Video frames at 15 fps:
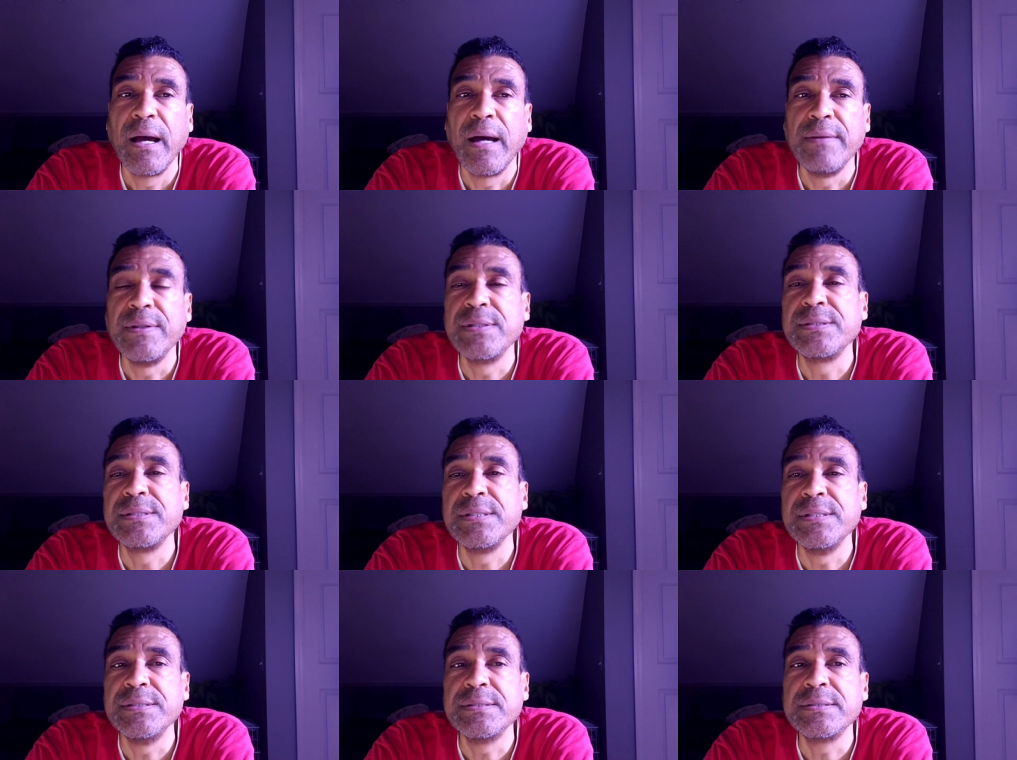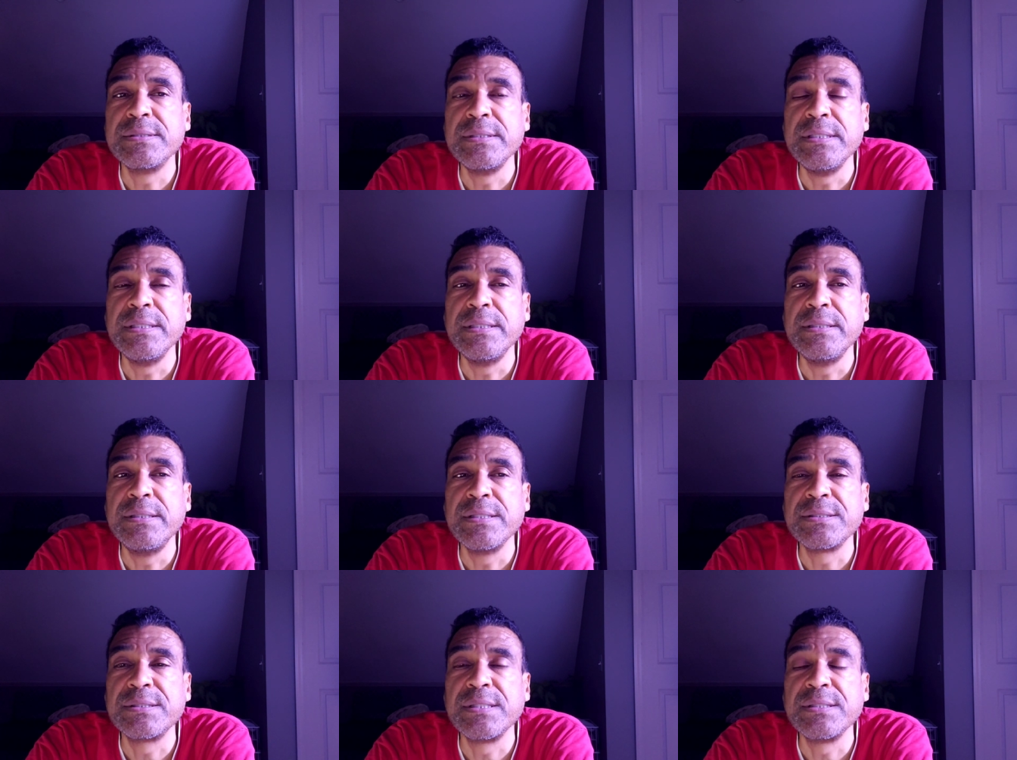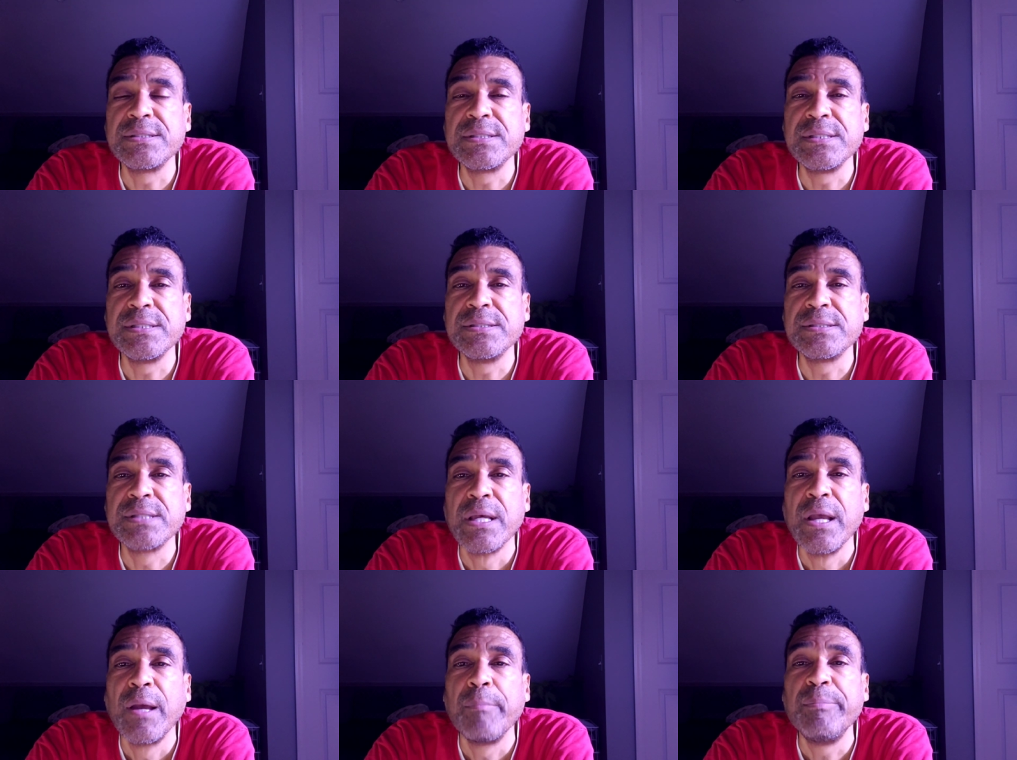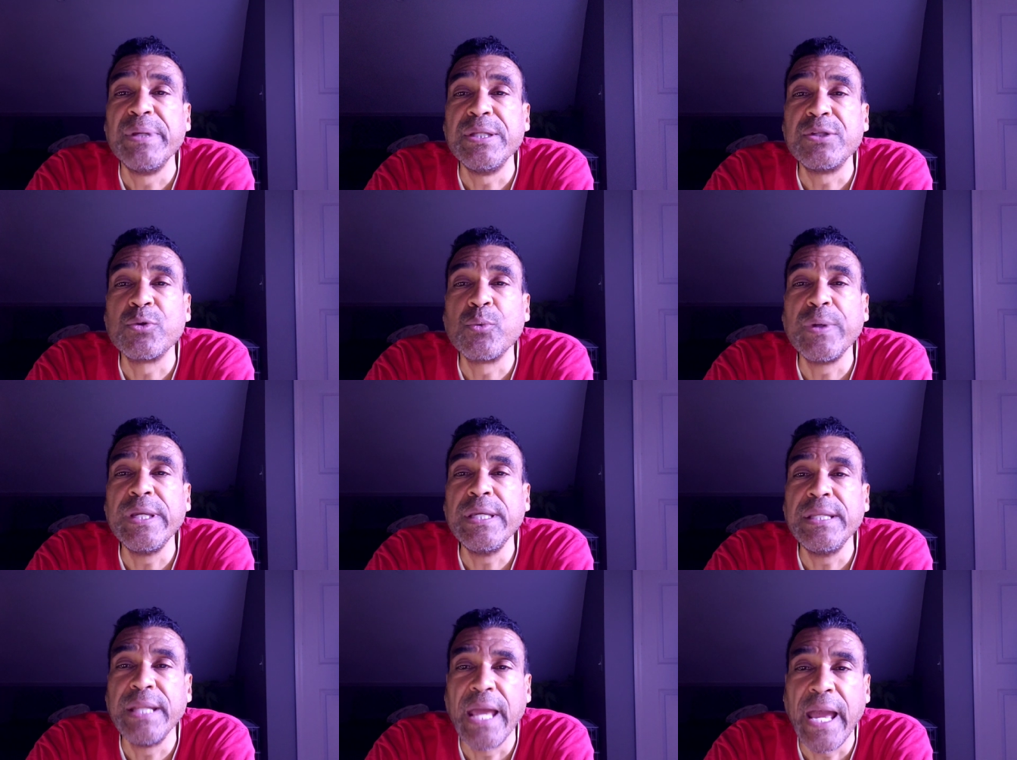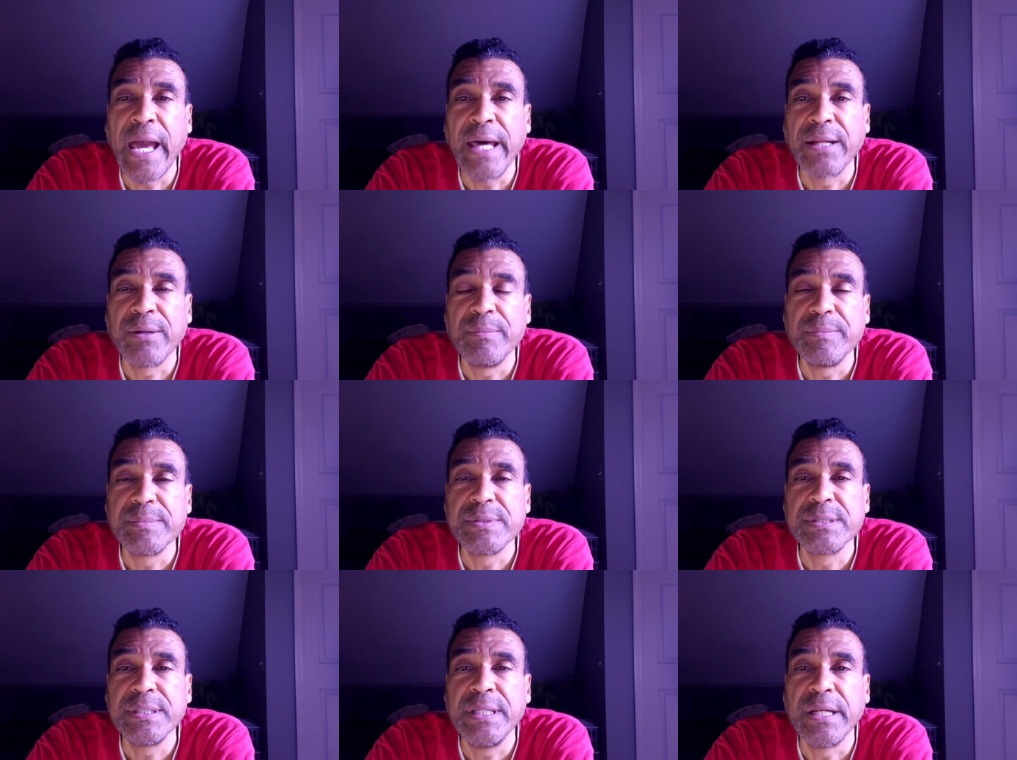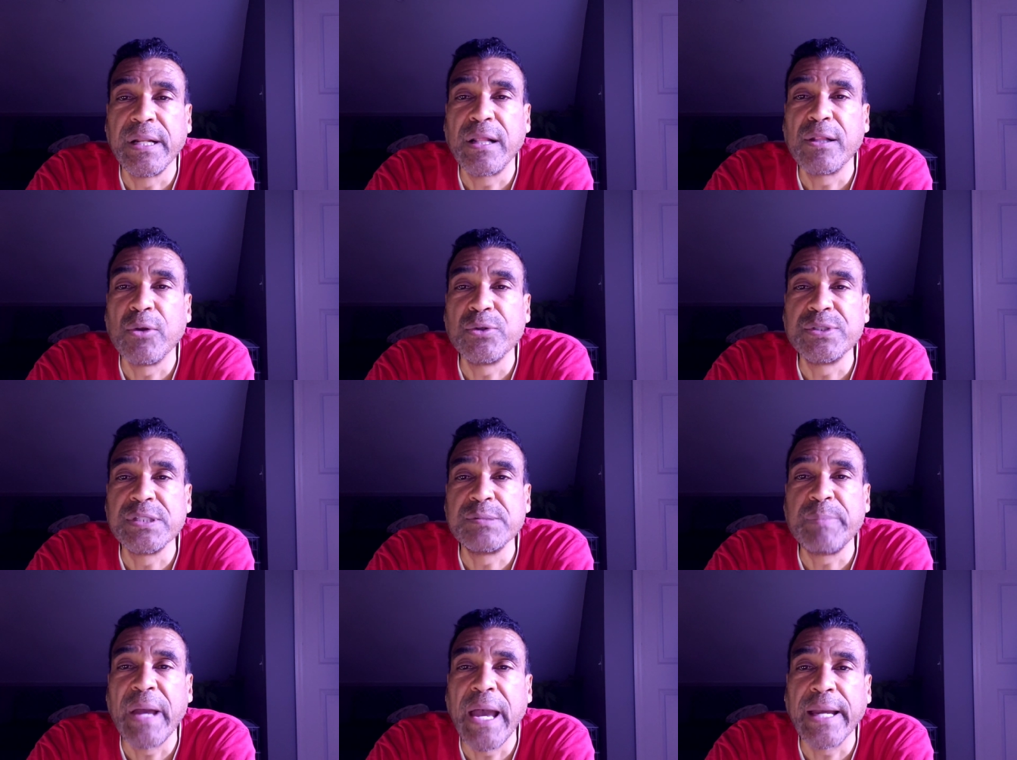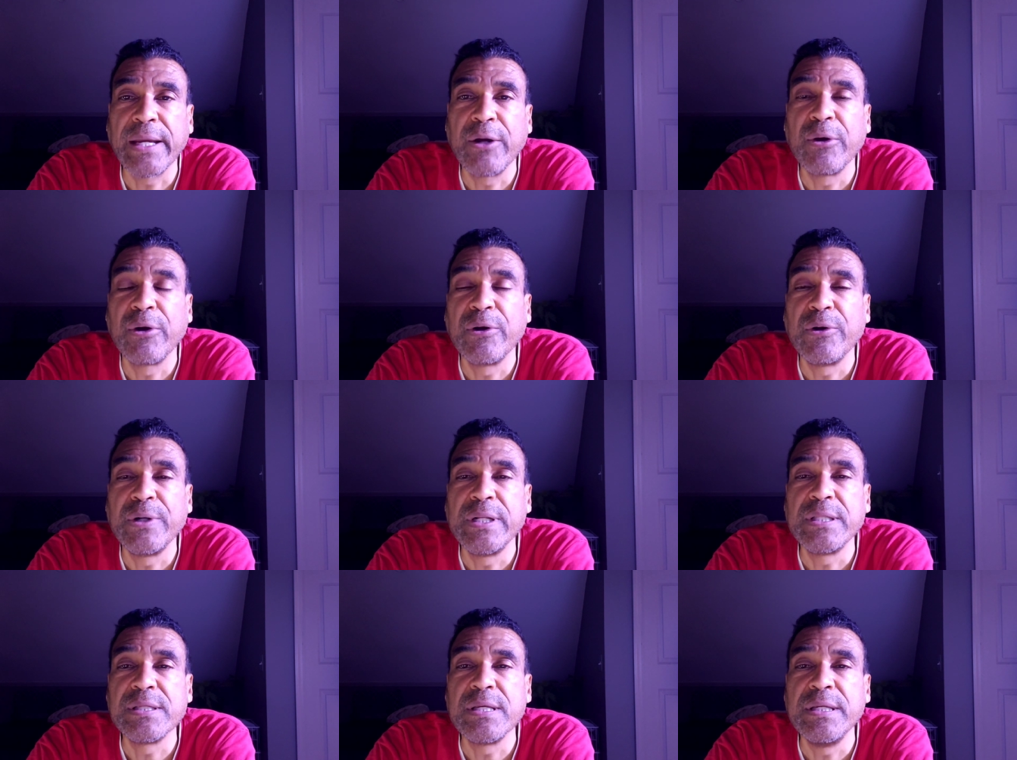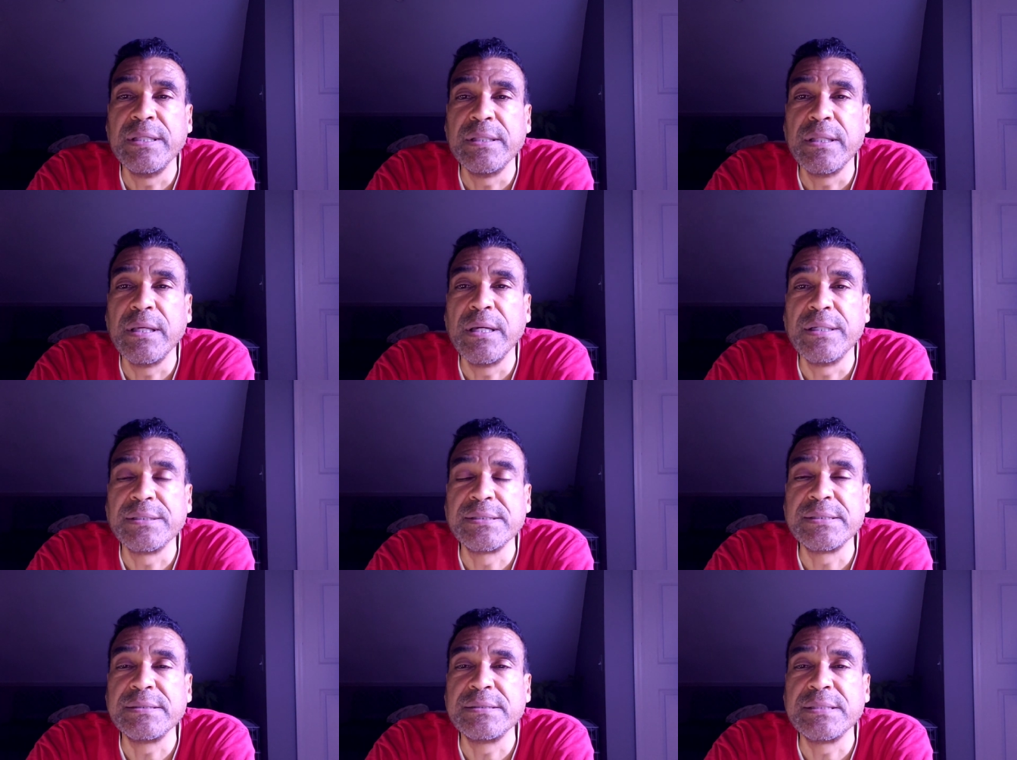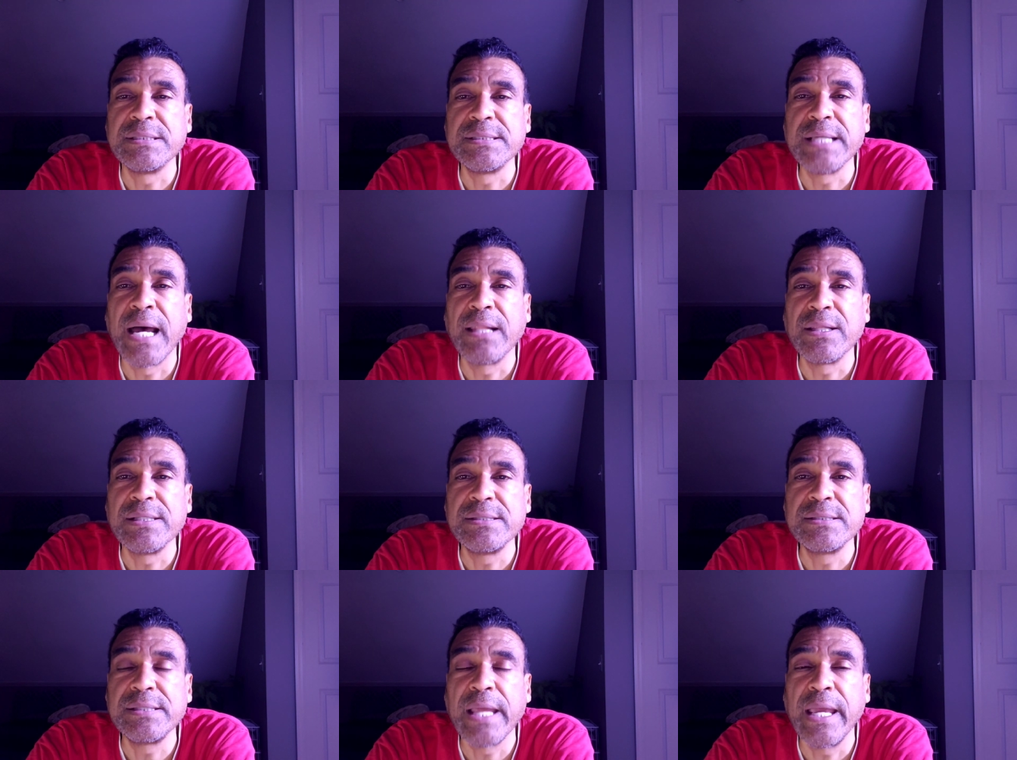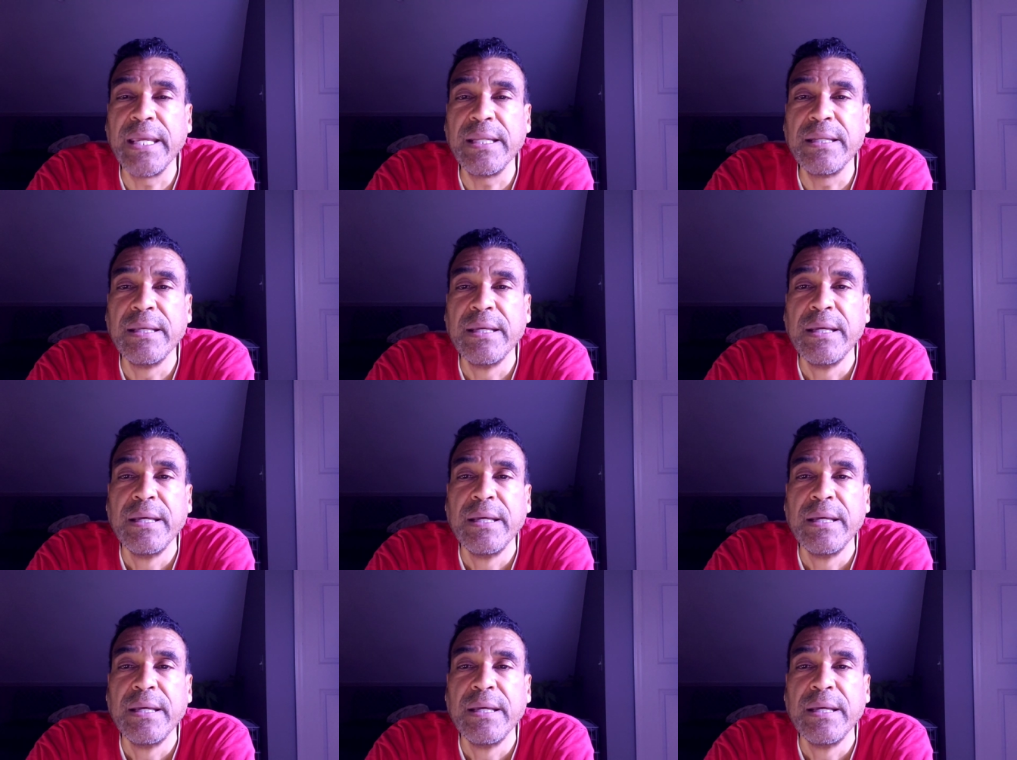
uh, this is the distances between atoms in closest packing or in, in a, uh, the solid state.